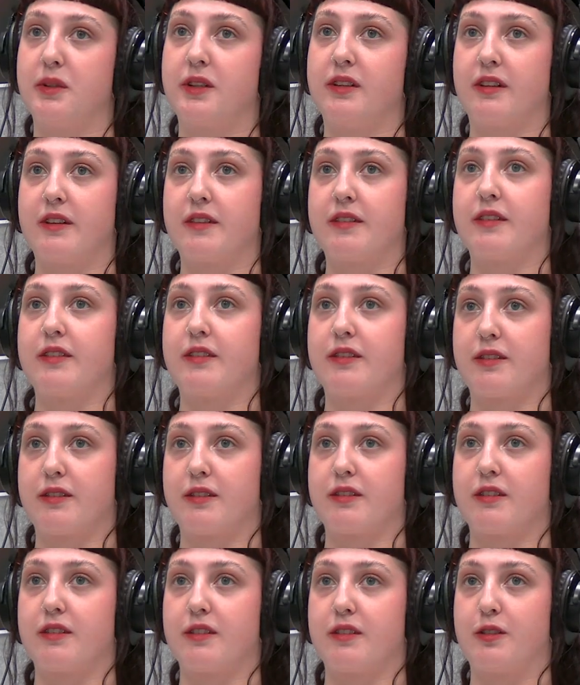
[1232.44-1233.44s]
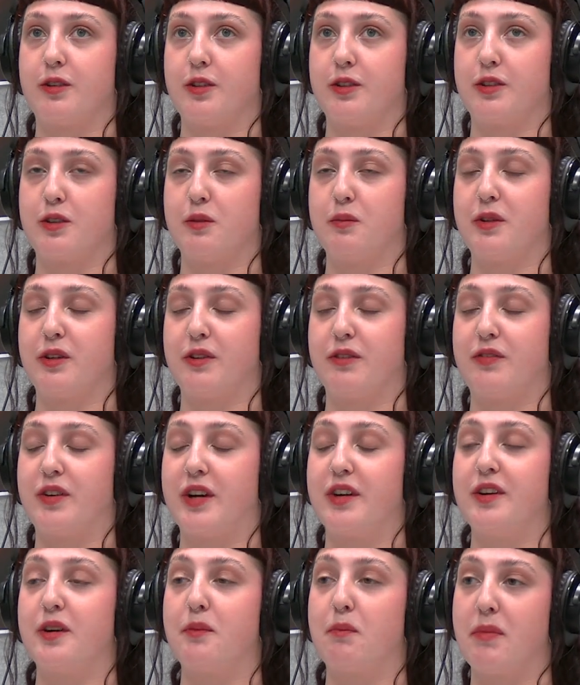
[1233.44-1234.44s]
mean, this is going to be a
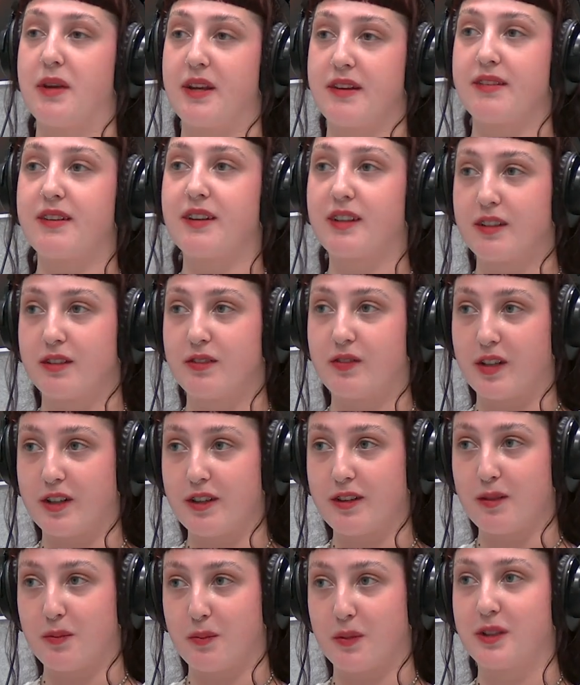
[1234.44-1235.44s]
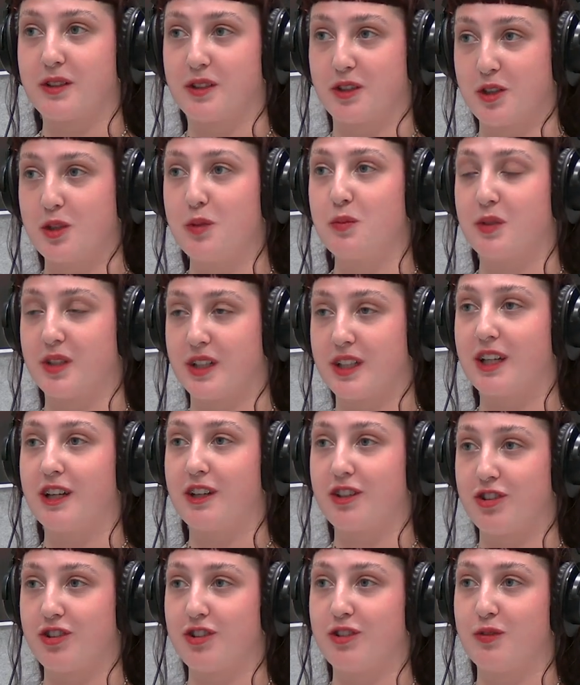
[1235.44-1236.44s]
very basic advice, but
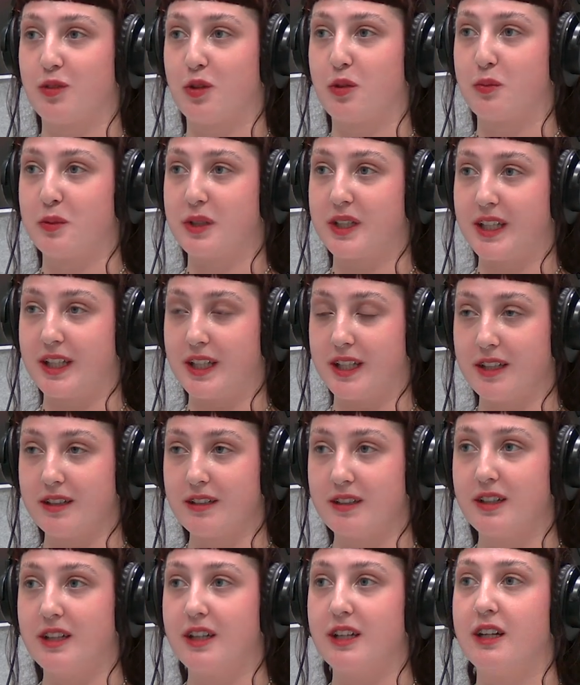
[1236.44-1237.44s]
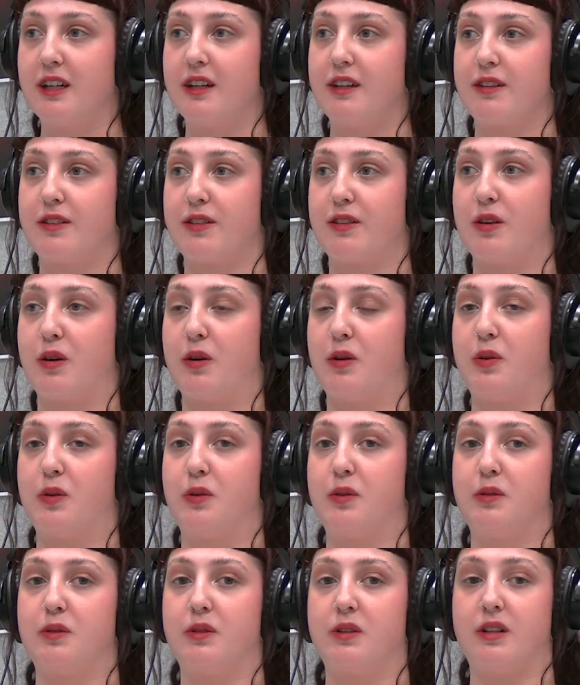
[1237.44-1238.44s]
communication will be key.
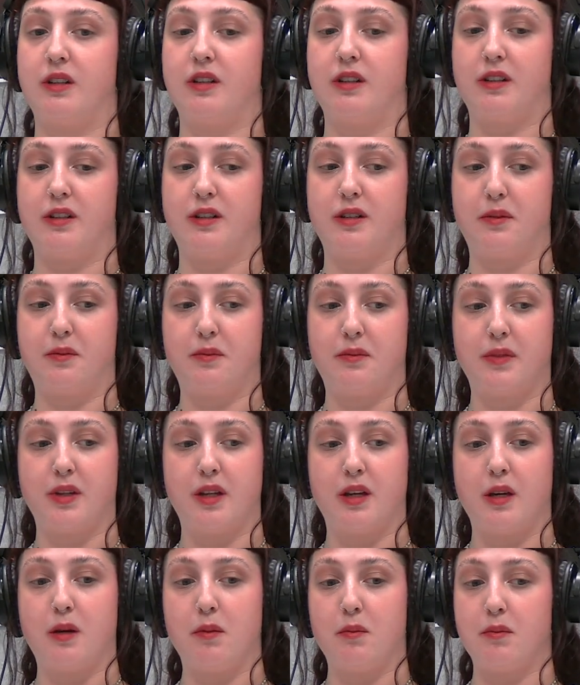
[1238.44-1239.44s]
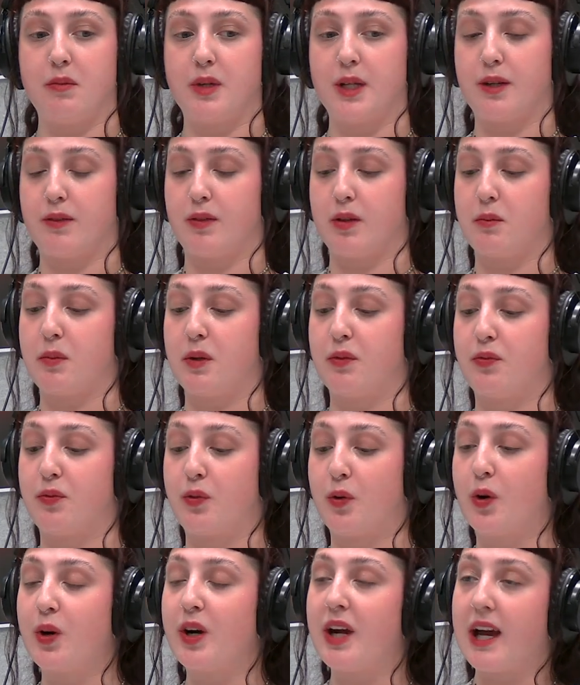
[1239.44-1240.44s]
So, even
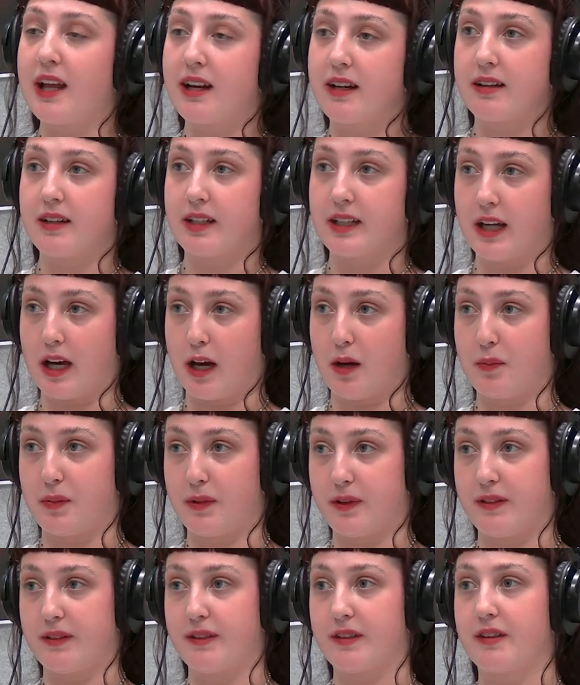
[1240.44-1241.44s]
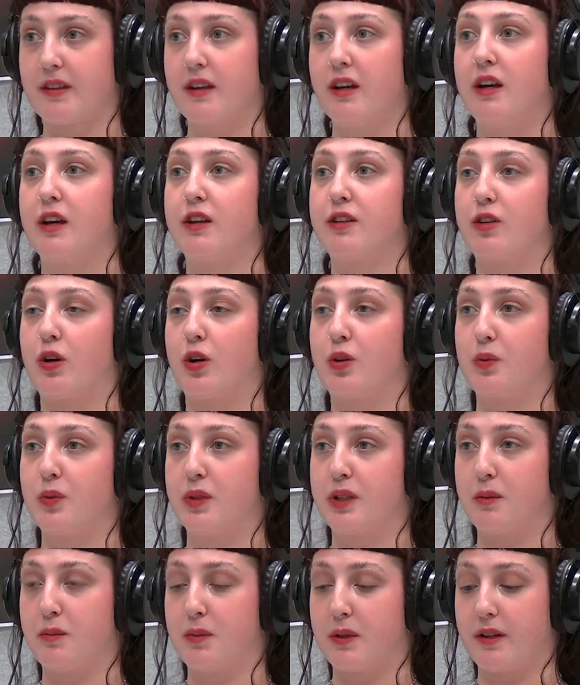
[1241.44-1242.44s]
before anything happens, talk
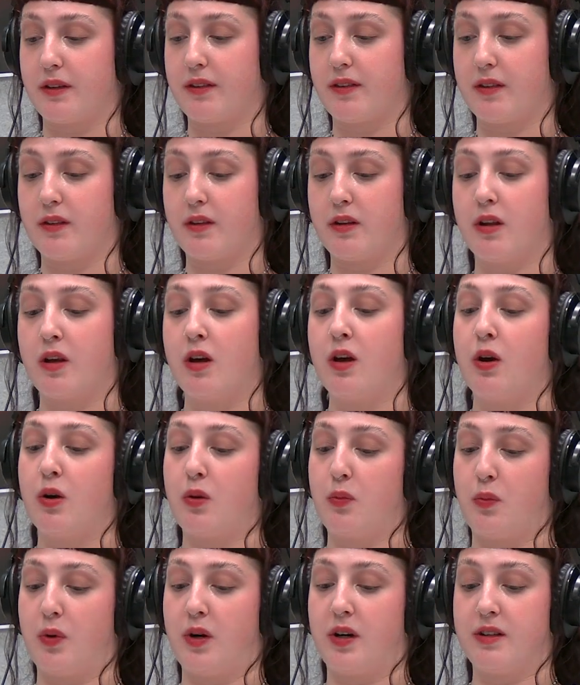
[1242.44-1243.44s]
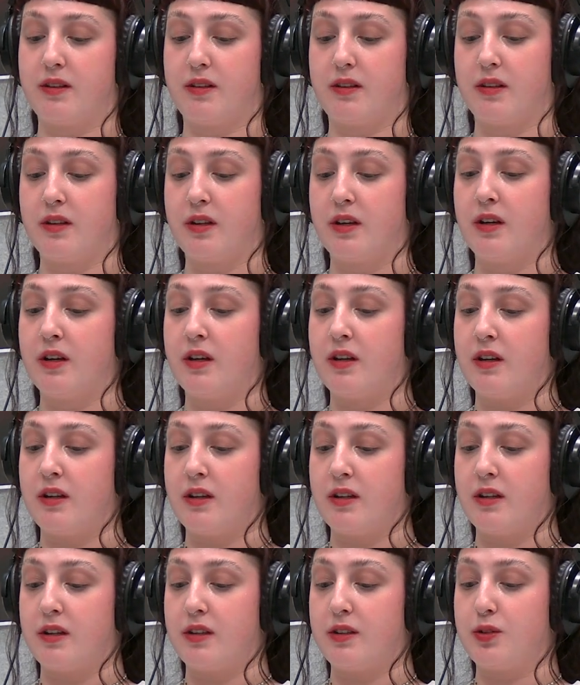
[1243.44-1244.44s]
with the person. What
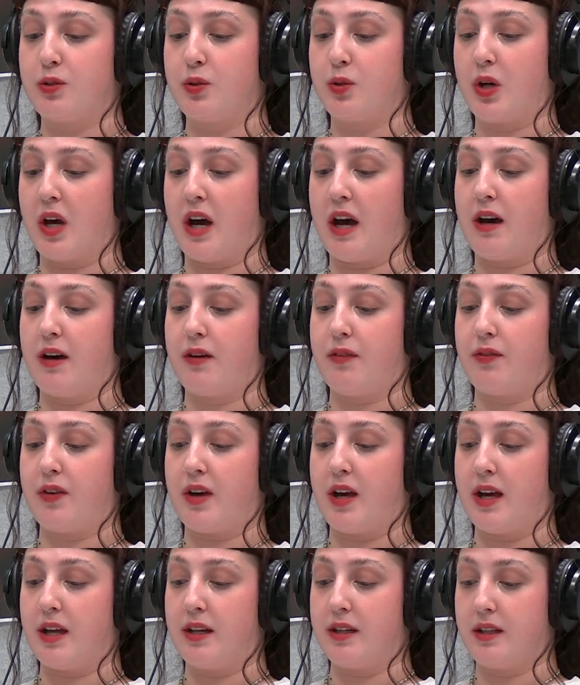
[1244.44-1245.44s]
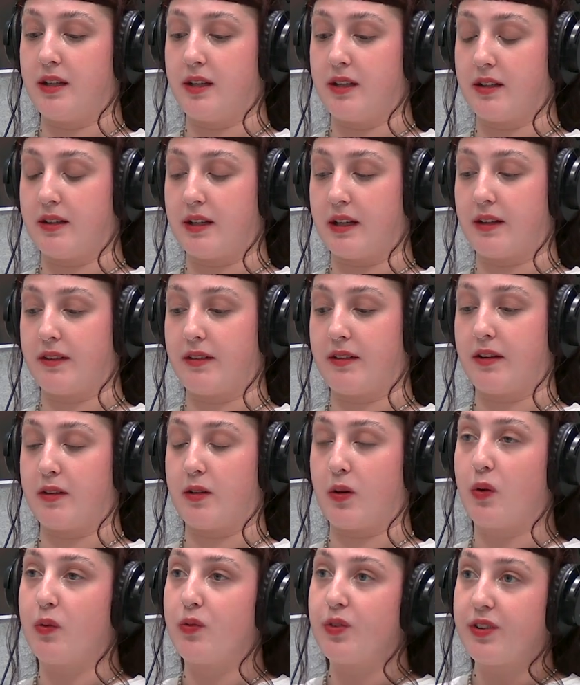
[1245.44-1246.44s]
do you have any things
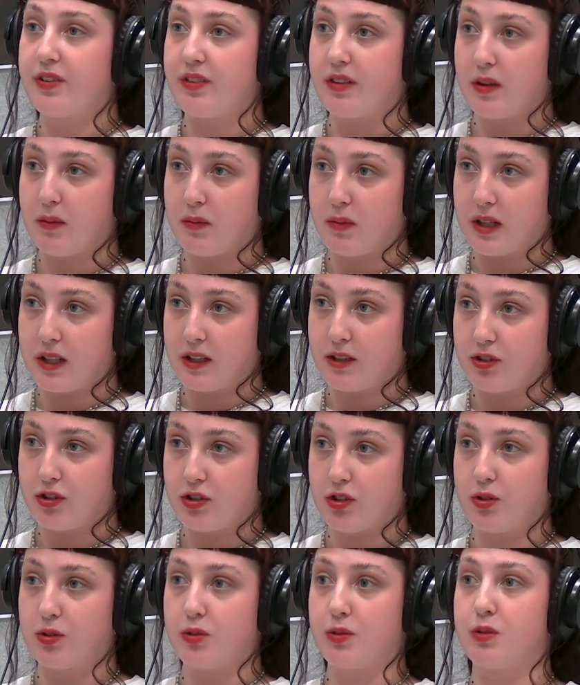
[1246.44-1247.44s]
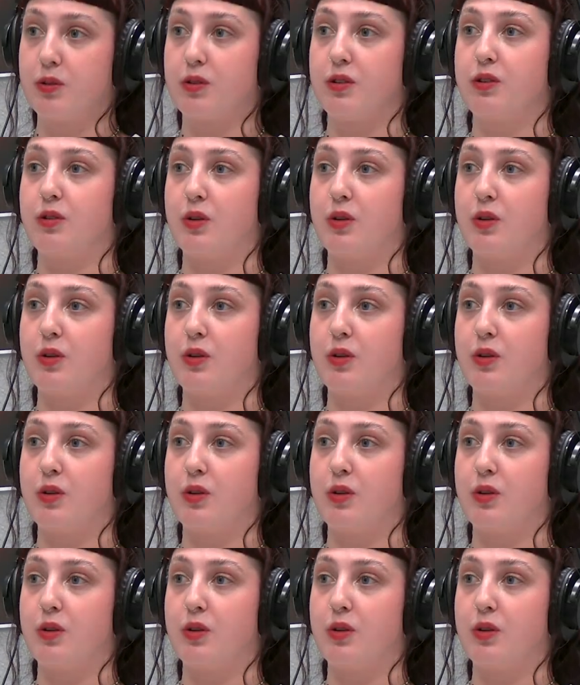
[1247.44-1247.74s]
that overstimulate you?